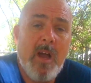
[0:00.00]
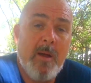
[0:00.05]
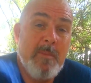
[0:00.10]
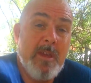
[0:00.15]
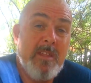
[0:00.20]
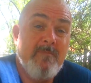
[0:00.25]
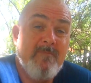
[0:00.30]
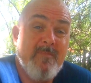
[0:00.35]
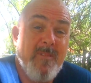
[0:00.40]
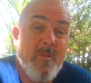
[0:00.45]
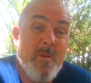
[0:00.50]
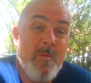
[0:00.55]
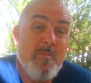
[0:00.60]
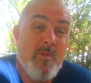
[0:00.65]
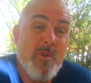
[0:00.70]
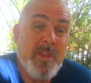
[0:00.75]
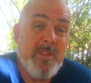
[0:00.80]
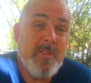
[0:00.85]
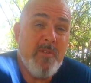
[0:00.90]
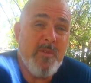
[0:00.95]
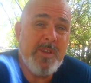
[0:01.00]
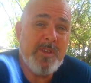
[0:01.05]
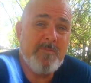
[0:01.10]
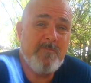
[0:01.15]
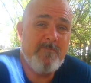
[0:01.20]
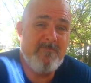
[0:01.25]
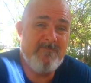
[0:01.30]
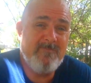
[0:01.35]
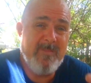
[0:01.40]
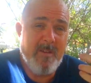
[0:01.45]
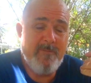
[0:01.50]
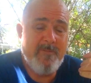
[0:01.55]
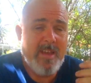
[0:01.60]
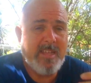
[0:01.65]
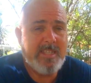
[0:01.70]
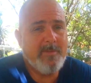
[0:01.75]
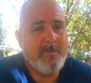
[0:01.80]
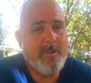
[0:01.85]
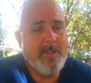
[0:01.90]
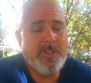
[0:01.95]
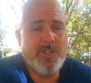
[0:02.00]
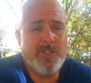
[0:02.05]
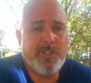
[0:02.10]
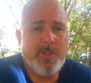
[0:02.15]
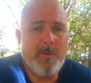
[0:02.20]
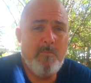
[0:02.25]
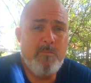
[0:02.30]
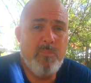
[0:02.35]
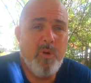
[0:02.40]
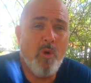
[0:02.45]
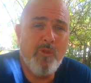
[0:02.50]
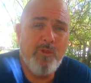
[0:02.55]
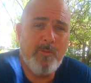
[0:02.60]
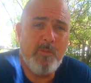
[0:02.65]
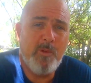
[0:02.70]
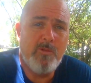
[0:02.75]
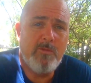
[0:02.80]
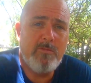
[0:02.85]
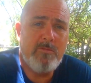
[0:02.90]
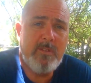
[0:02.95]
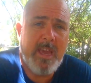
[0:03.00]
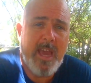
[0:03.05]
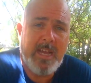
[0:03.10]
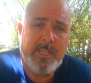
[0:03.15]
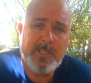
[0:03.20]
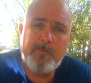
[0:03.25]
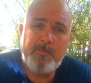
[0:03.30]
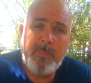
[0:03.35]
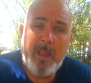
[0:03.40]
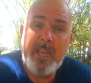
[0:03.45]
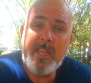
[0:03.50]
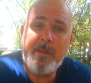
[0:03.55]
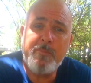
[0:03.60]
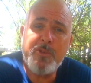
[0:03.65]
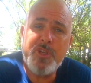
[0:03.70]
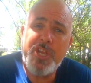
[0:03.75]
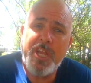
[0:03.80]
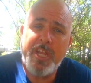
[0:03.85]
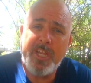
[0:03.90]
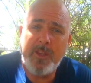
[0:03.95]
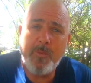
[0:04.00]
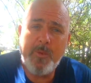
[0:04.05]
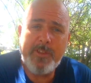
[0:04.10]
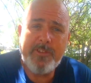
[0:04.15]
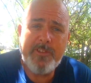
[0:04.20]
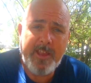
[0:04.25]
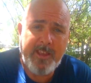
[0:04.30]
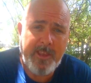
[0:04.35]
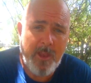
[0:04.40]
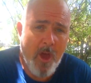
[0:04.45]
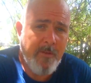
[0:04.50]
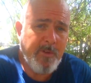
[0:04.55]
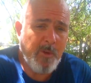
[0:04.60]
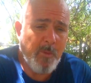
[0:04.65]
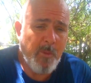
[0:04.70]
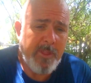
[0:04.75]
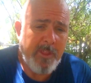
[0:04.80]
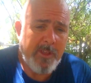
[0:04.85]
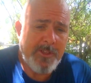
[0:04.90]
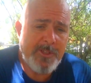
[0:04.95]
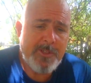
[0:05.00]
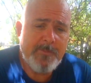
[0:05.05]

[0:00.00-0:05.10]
mean, a rebreather is effectively just a portable gas blending machine that we take diving with us.